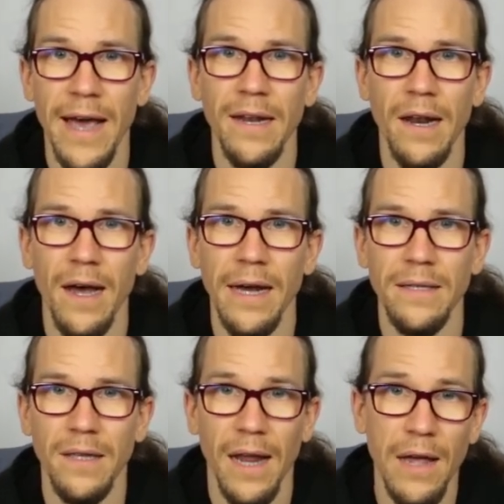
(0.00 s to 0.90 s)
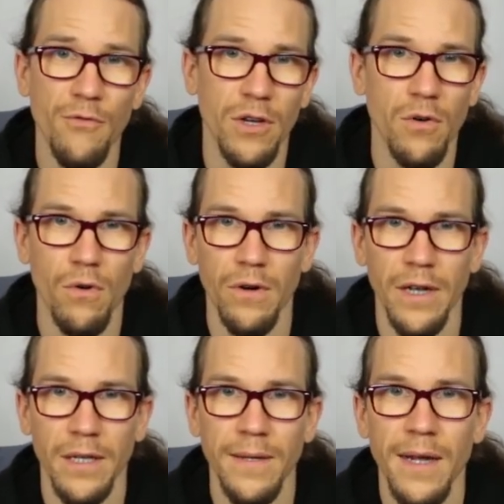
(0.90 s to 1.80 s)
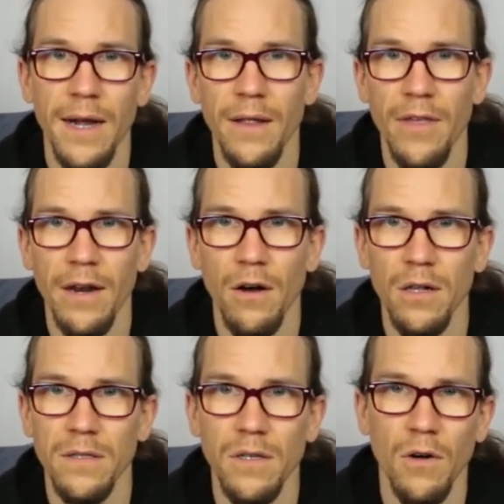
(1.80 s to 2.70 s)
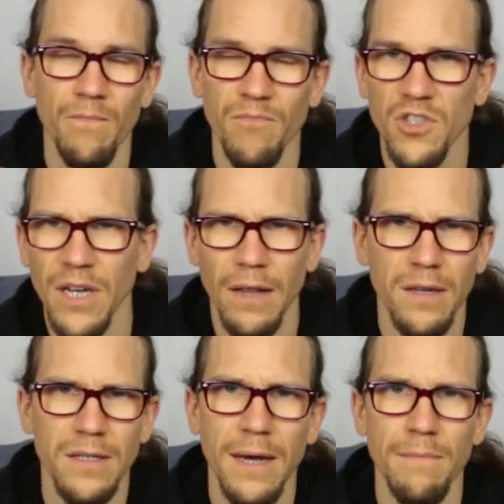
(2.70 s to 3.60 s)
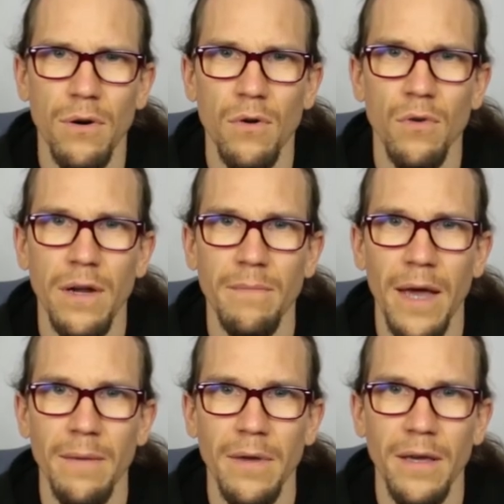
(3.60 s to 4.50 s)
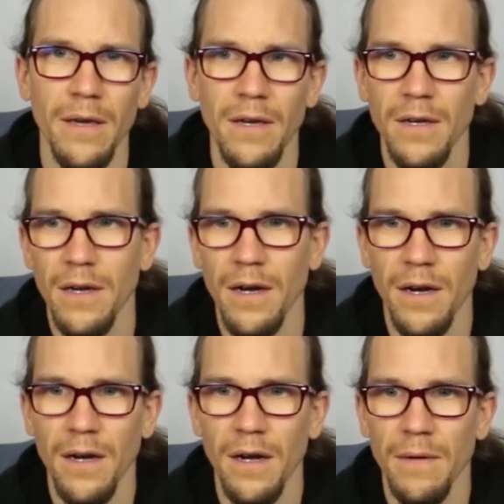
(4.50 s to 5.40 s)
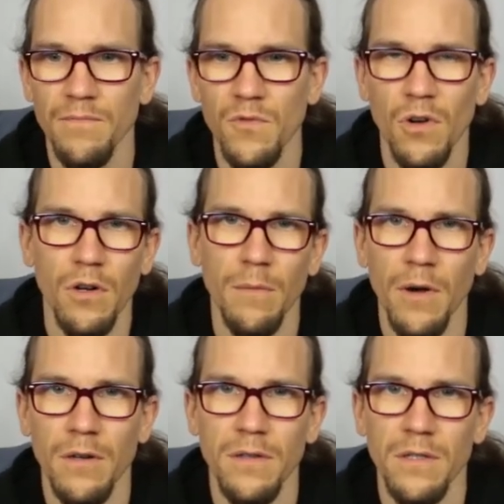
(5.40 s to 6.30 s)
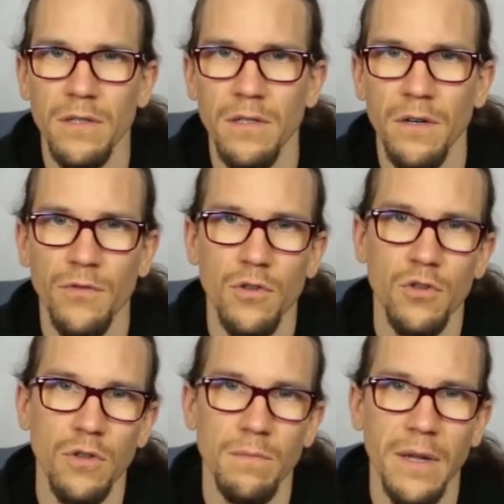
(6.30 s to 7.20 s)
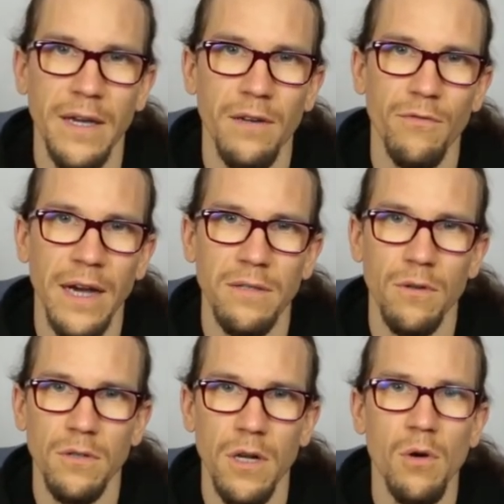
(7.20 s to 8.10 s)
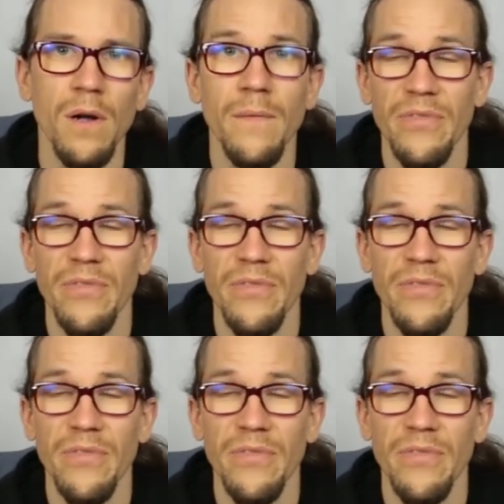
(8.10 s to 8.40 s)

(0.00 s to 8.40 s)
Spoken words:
analyze a live recording and then also check the tempo and maybe talk about if you should play it faster or slower.